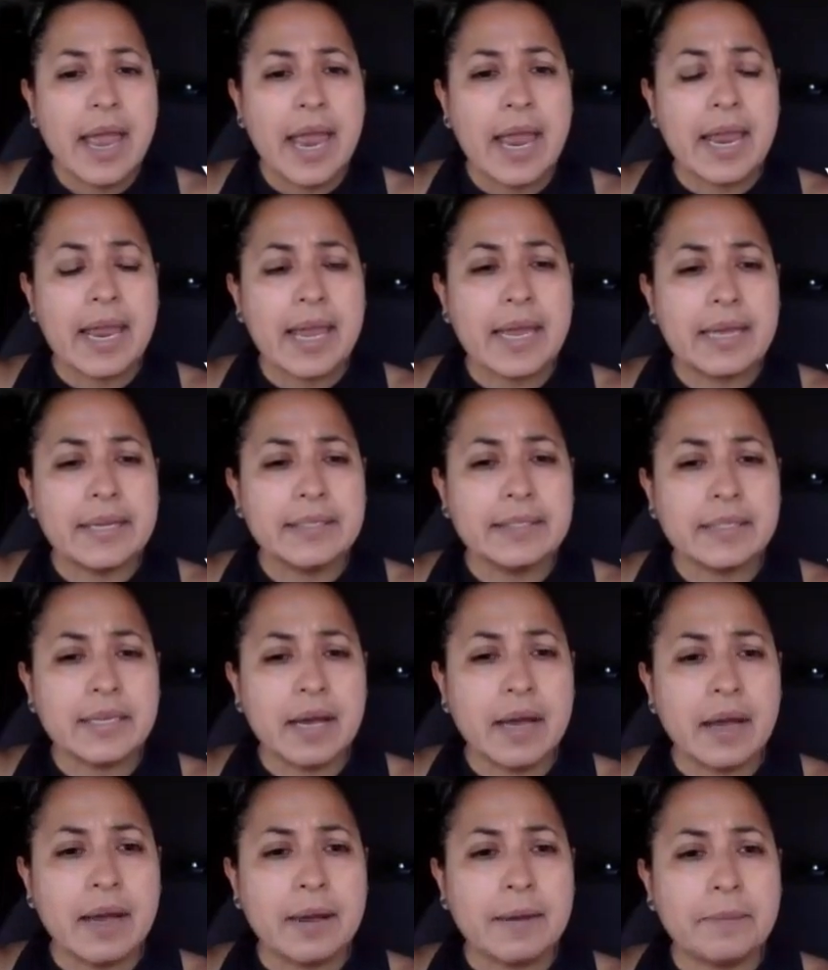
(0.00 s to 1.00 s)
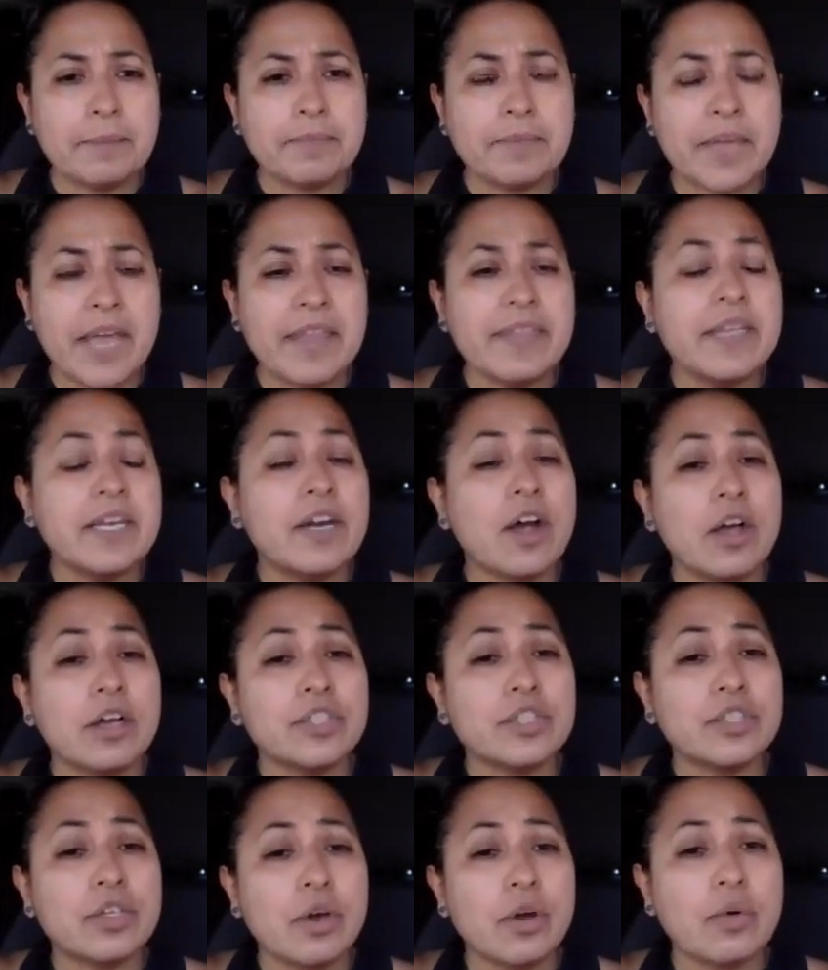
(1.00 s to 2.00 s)
And it
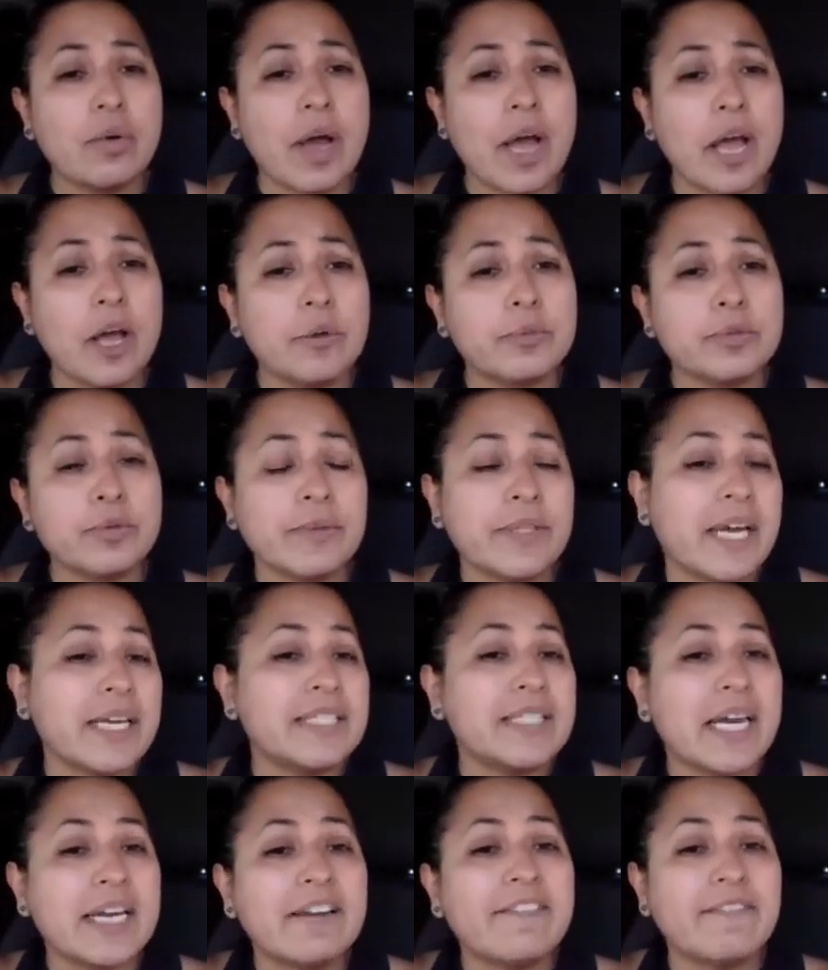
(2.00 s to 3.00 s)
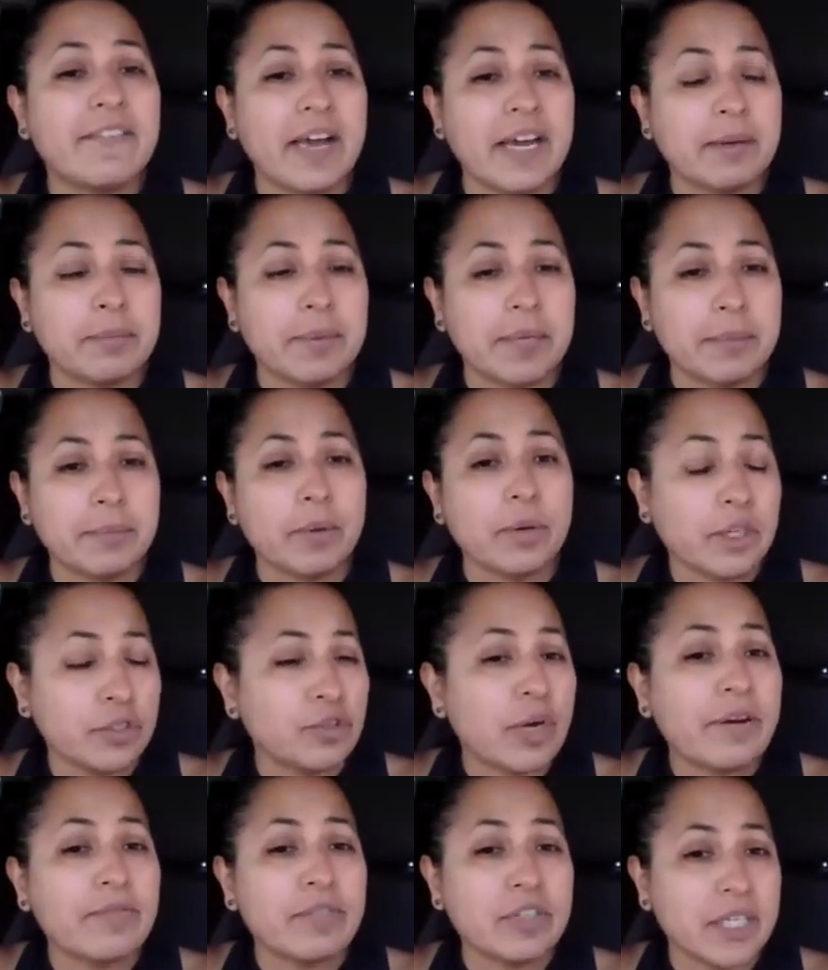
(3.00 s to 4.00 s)
also helps with identifying people. A
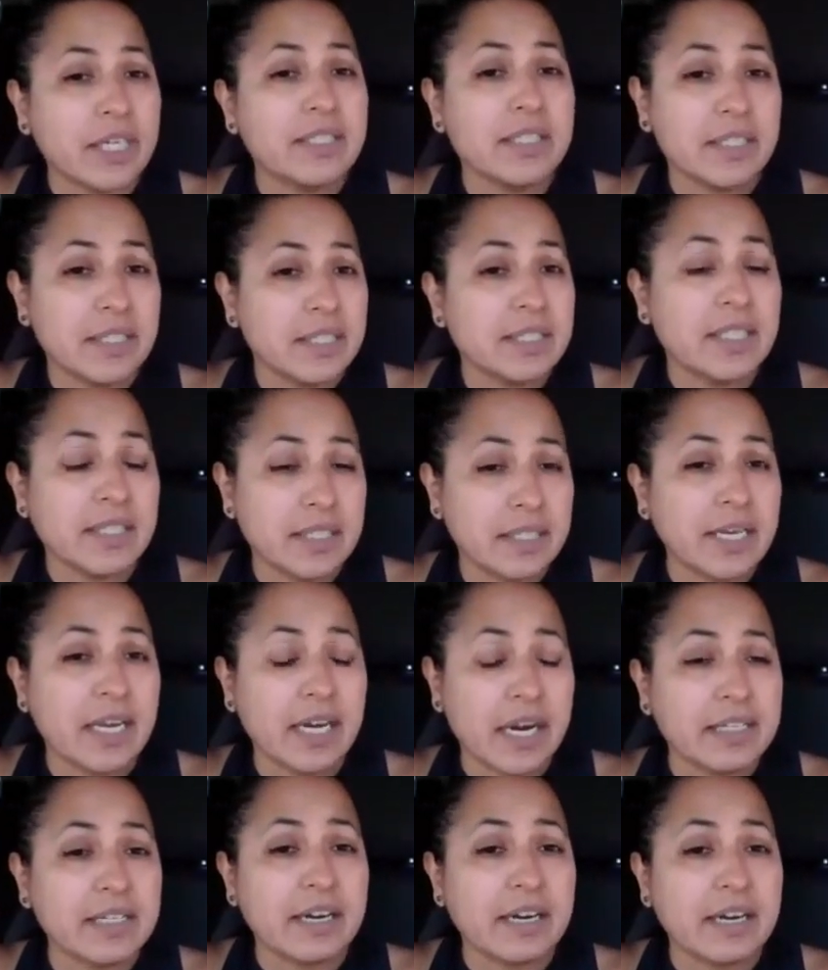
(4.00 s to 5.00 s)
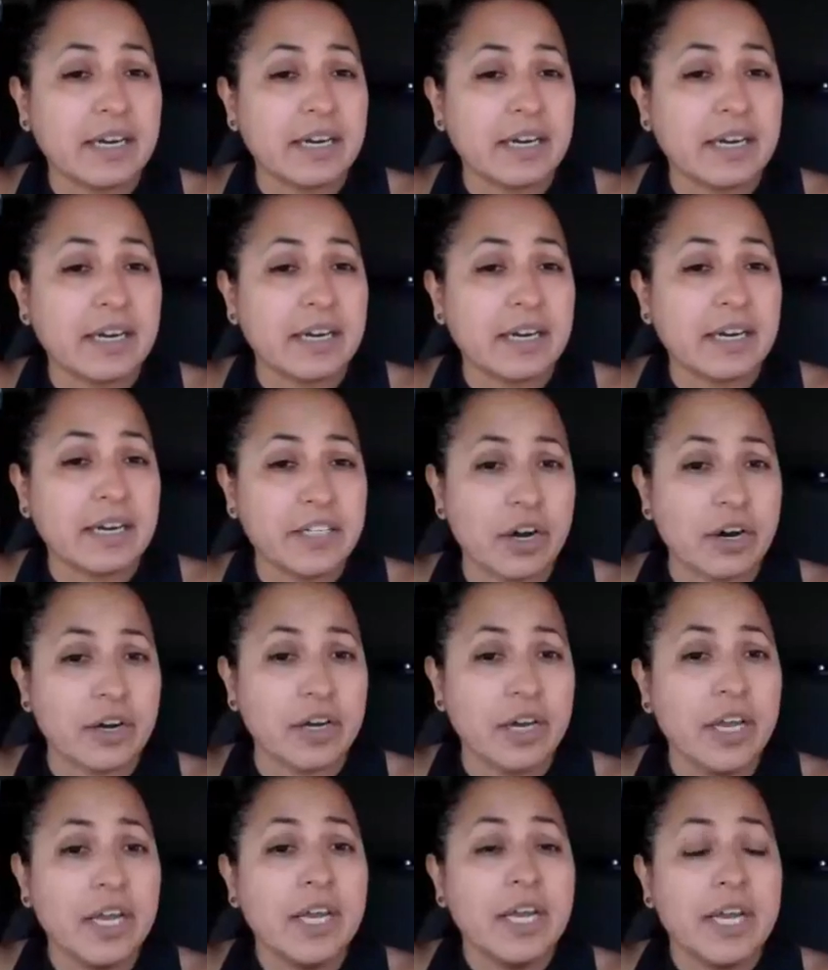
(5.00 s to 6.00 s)
driver's license is a state
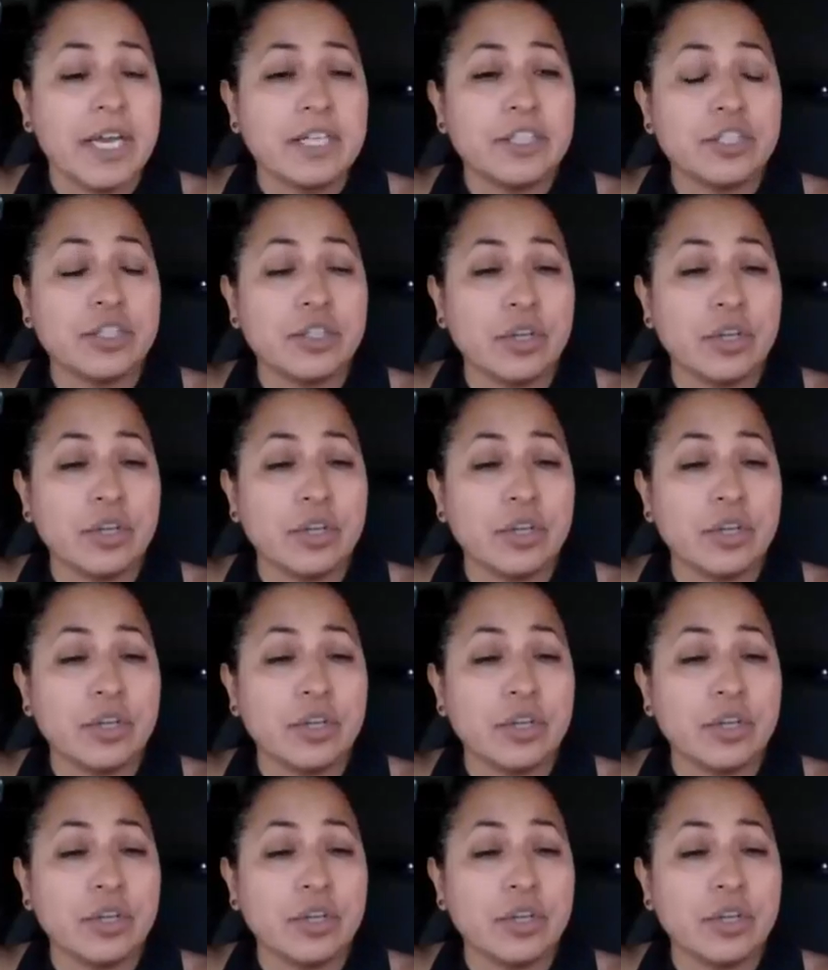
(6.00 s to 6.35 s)
identification card.